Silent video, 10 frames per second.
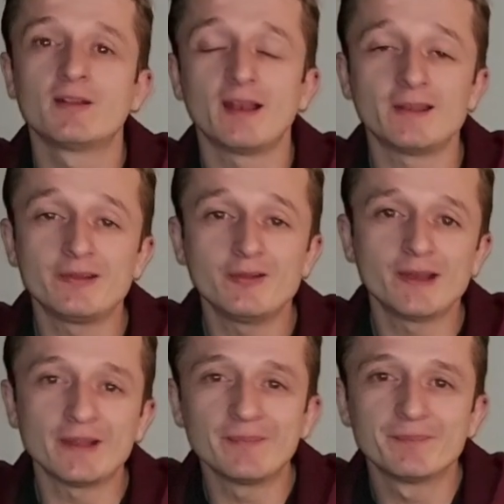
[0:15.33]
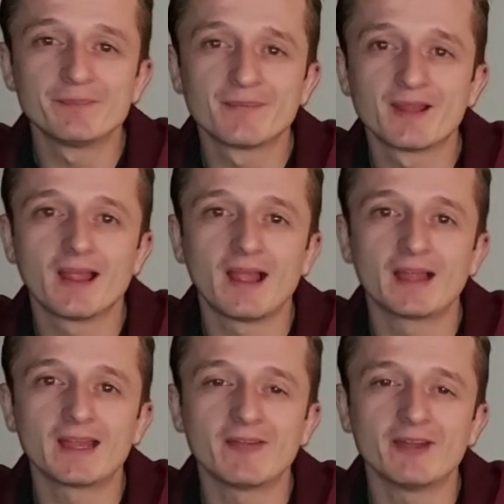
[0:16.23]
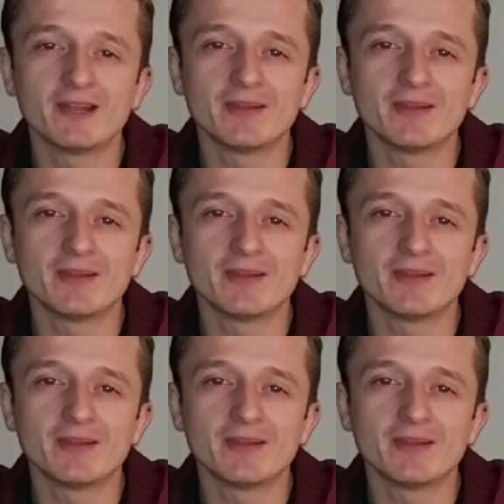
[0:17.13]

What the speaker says: So let's tune in and get